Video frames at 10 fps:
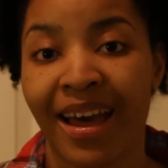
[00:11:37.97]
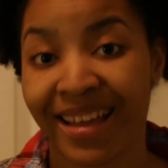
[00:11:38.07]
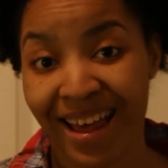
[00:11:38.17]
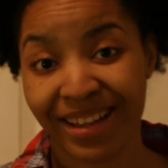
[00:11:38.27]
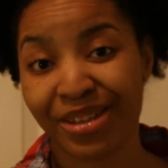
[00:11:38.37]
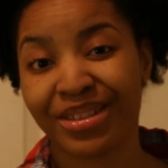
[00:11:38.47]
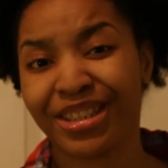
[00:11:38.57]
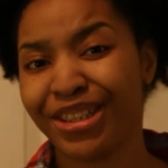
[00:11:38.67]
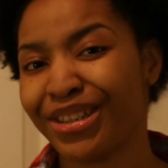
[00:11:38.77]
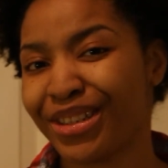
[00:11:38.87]
I got a little
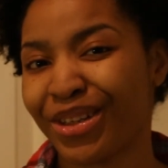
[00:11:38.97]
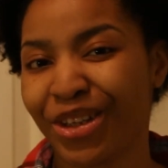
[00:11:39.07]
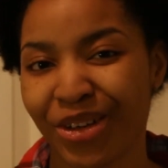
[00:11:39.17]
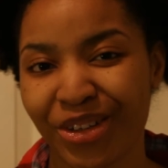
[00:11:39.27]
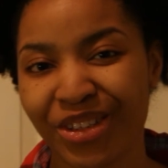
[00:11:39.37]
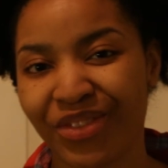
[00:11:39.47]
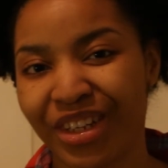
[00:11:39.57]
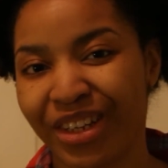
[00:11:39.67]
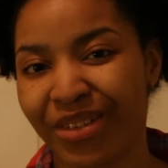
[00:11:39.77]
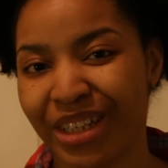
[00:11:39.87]
serious on you on this
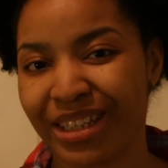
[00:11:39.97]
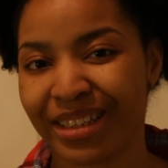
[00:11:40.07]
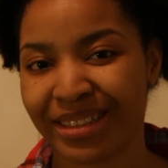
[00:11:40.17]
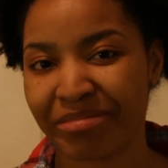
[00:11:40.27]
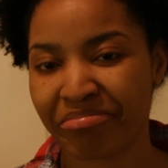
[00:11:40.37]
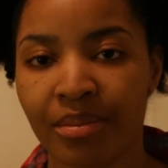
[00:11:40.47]
video, didn't I?